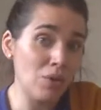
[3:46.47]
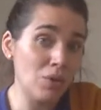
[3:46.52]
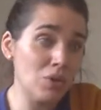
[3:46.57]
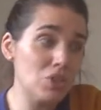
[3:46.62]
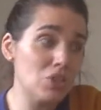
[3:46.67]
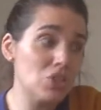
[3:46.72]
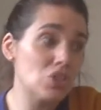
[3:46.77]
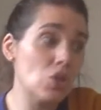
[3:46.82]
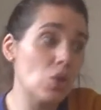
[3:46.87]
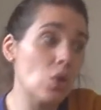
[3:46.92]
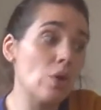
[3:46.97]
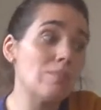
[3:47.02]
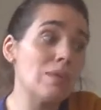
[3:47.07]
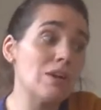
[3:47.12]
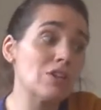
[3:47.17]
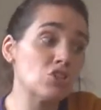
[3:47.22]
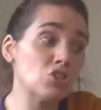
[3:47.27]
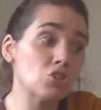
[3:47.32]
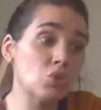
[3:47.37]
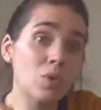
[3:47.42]
So in
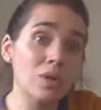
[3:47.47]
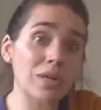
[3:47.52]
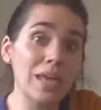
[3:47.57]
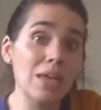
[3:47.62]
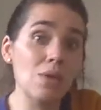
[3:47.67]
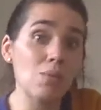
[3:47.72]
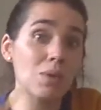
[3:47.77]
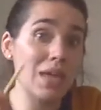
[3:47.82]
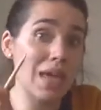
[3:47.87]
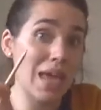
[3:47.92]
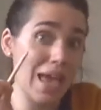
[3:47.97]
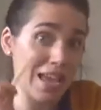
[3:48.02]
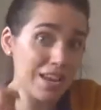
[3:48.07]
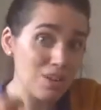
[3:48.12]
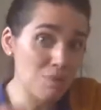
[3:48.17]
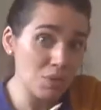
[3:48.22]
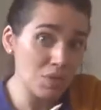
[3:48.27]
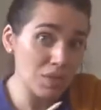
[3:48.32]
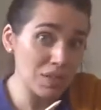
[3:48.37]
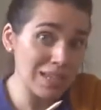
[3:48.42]
measure 28, we end
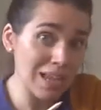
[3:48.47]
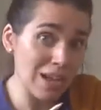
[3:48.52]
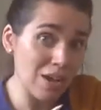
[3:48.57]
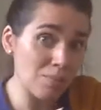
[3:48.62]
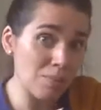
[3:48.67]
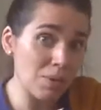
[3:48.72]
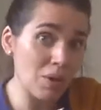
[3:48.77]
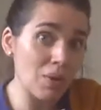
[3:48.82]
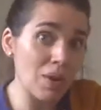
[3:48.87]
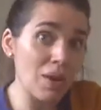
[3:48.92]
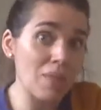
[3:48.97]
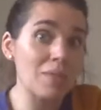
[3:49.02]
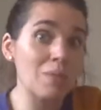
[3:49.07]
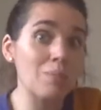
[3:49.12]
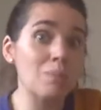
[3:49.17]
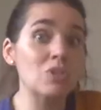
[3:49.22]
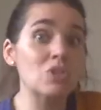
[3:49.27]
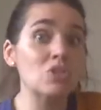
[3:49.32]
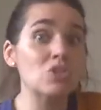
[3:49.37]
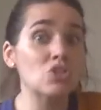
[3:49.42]
with a down bow and then
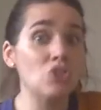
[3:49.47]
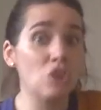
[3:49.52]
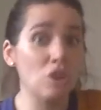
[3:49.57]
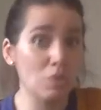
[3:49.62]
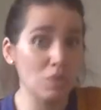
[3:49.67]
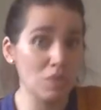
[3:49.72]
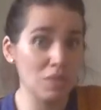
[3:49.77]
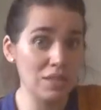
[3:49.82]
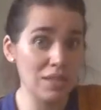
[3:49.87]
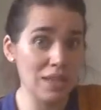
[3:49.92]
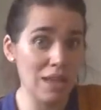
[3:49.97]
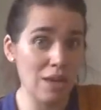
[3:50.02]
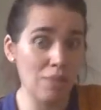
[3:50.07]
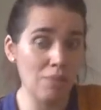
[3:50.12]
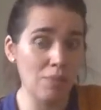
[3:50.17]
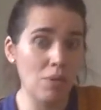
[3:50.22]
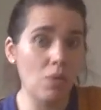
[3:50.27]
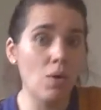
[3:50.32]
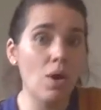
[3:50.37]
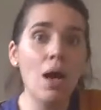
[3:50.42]
we start with a down
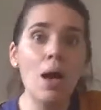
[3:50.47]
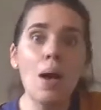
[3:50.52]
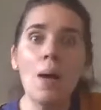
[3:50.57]
bow,